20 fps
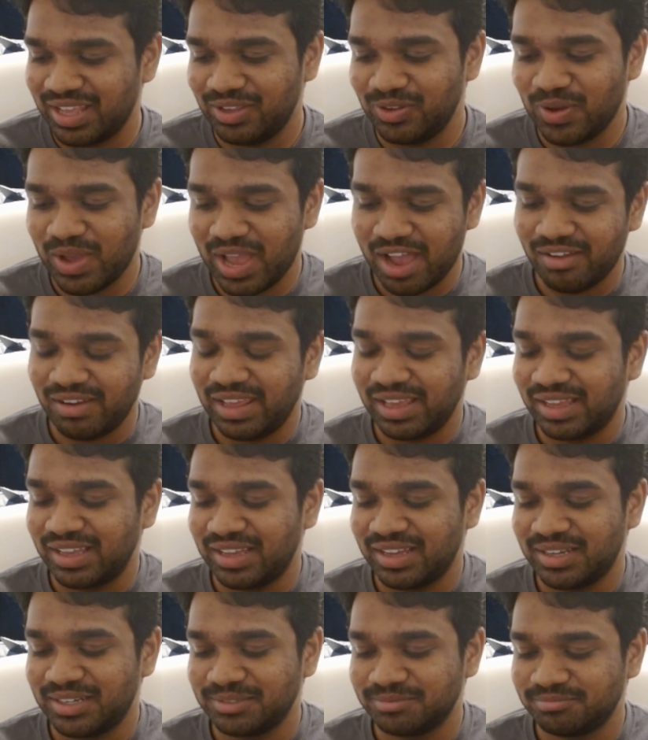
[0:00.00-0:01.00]
have
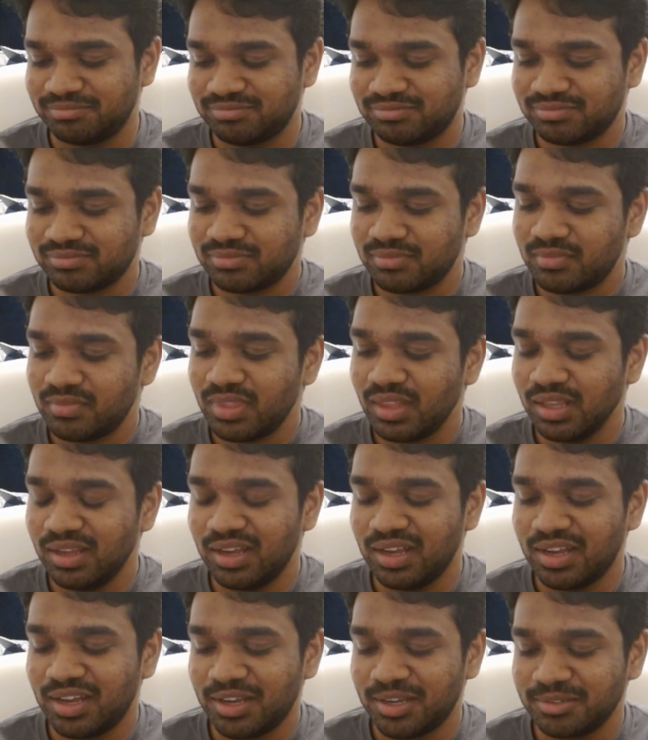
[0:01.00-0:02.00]
like
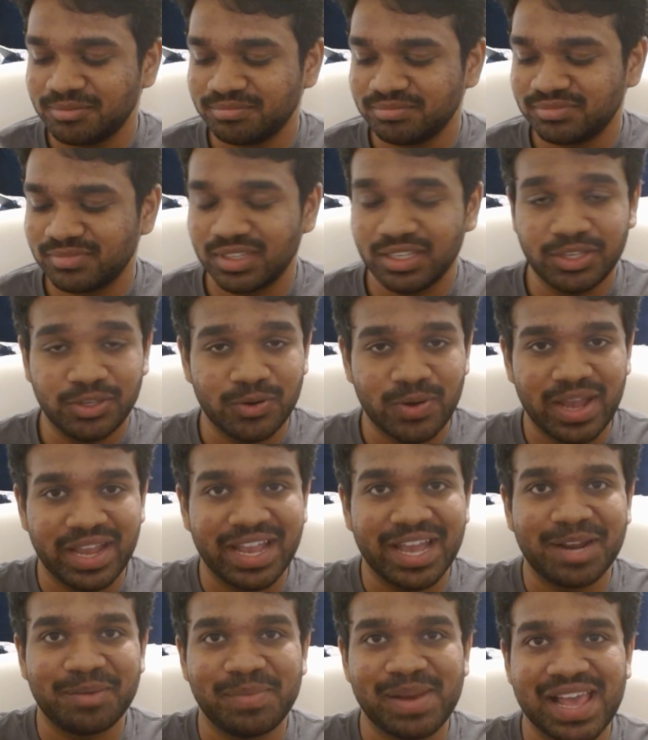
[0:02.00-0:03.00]

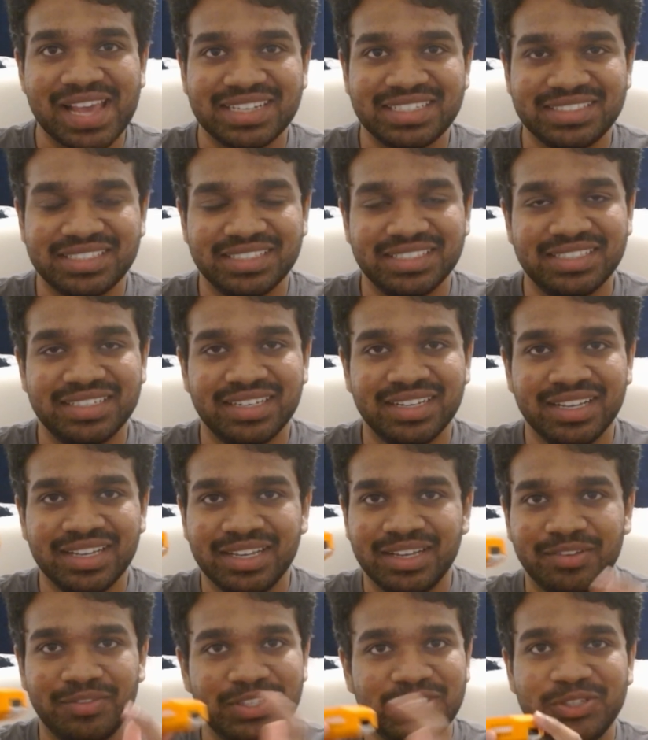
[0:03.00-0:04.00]
IR blaster,
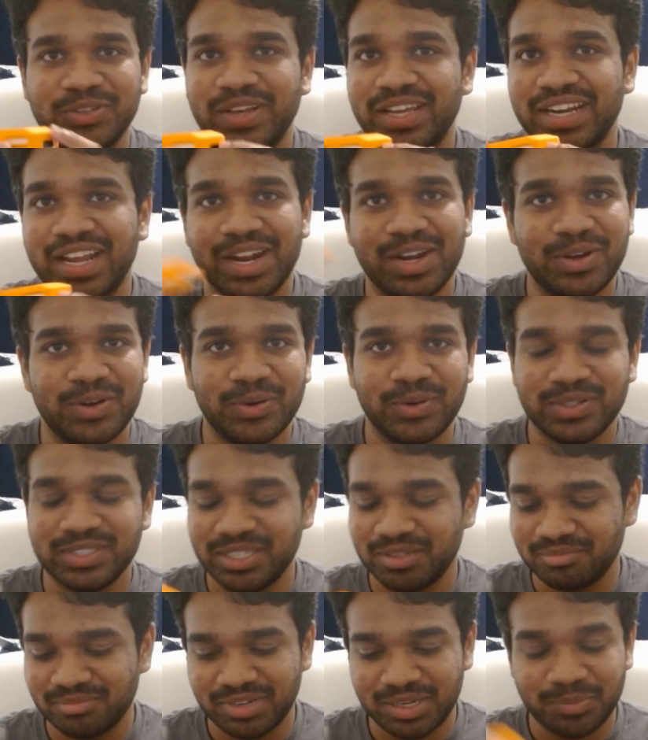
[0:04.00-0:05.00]
which you can control
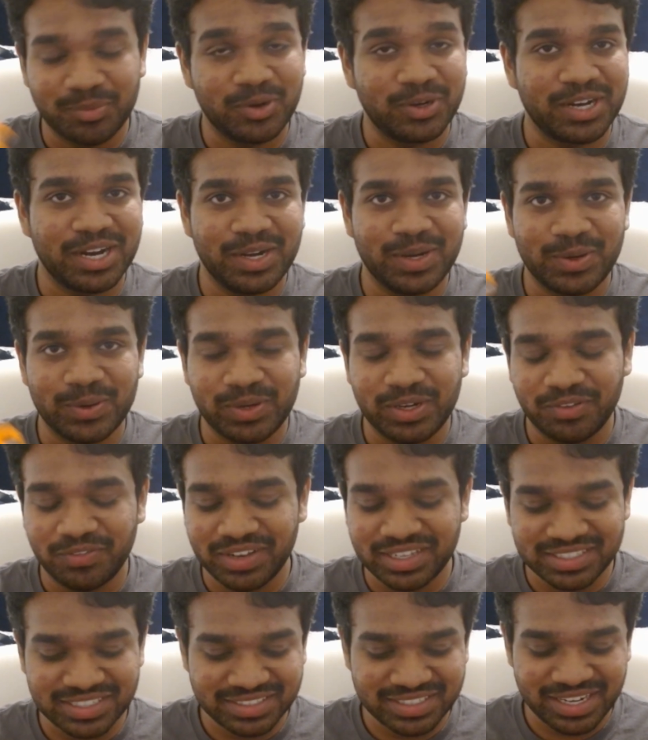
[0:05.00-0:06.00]
some remote control
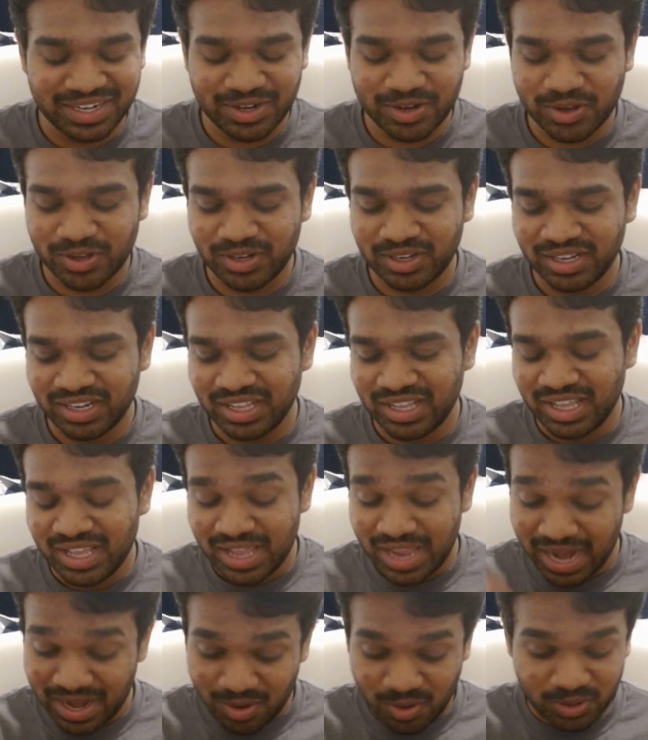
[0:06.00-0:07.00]
devices and all.
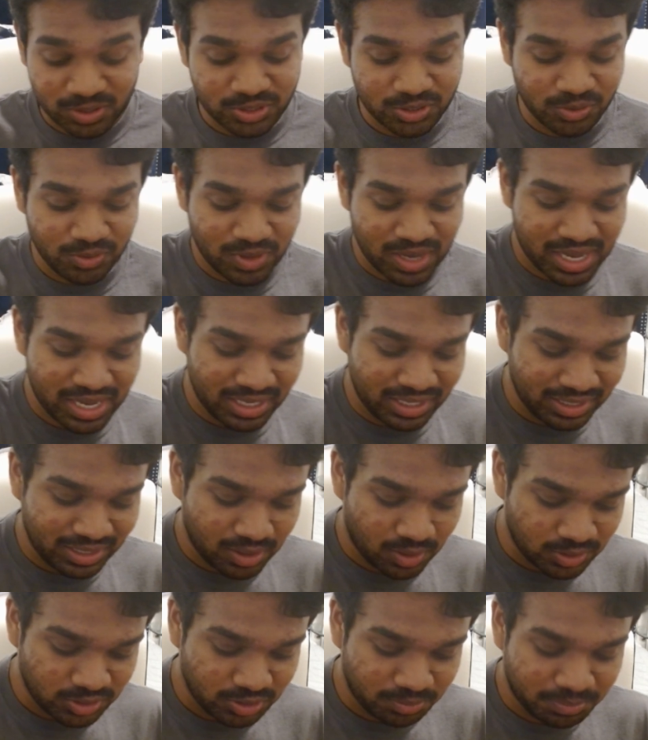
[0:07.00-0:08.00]
And also I
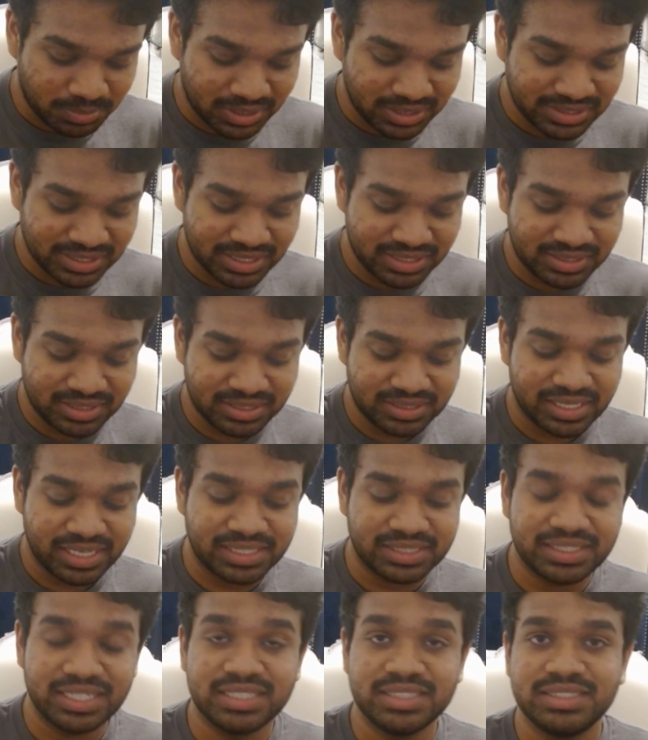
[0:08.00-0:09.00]
also purchased this
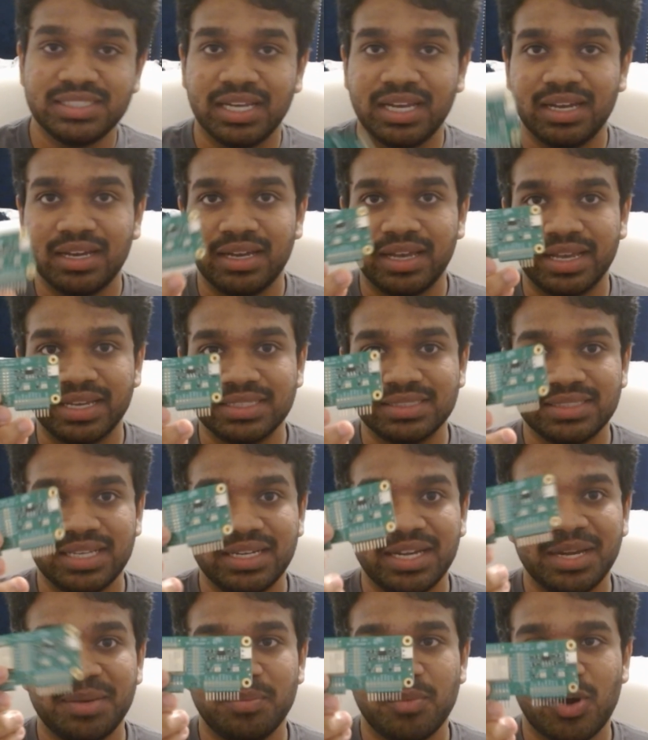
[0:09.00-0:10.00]

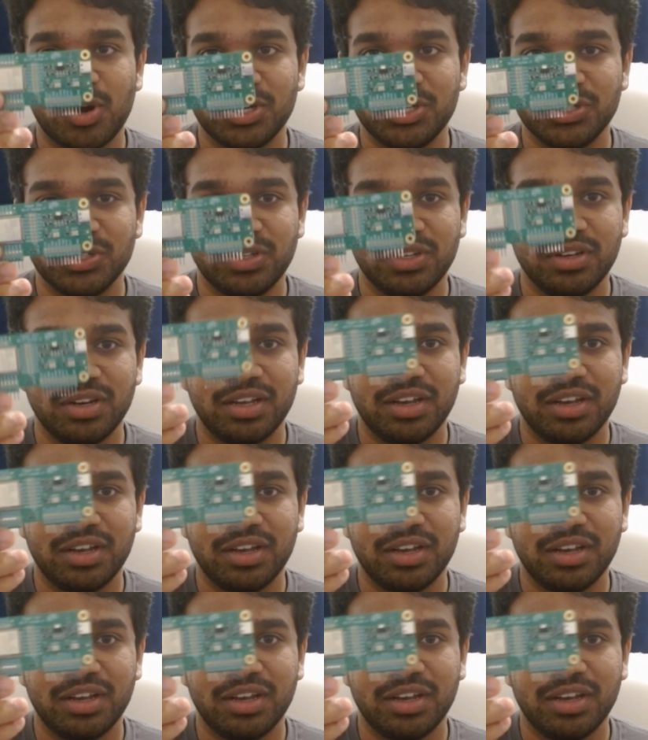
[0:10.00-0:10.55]
extended module